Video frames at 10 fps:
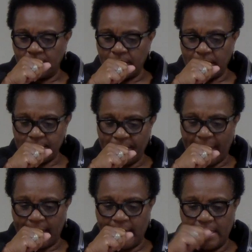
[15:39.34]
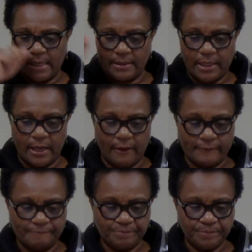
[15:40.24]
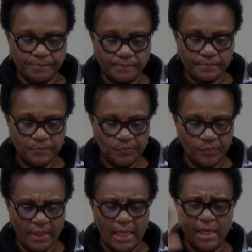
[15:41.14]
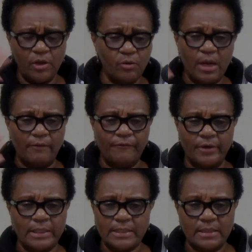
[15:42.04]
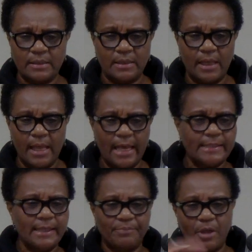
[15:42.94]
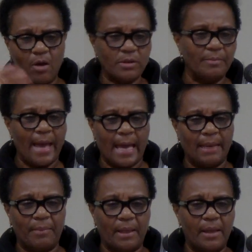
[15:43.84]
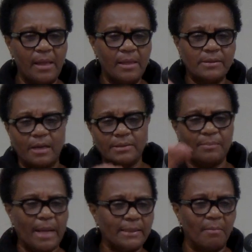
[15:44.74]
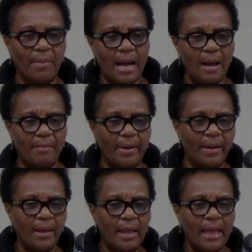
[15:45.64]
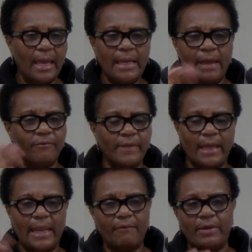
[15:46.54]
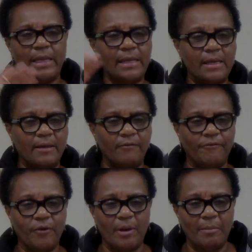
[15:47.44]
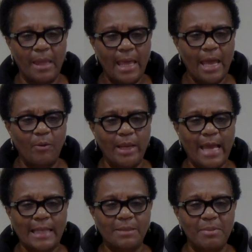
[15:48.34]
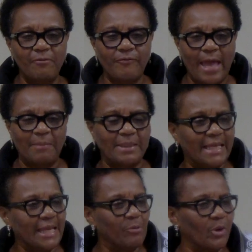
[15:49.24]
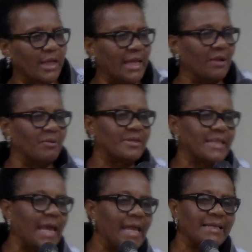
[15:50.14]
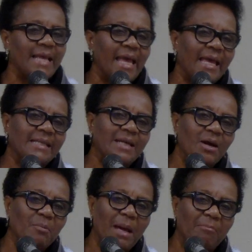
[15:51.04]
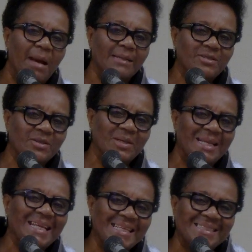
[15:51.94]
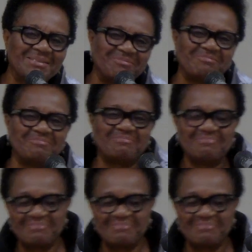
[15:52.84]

this man he didn't care, he didn't do nothing for his son except talked about him and talked about the mama and everything. Never did nothing for him. And when he got to be famous, then he wanted to get on the stage and talk about my son. oh, yeah. yeah.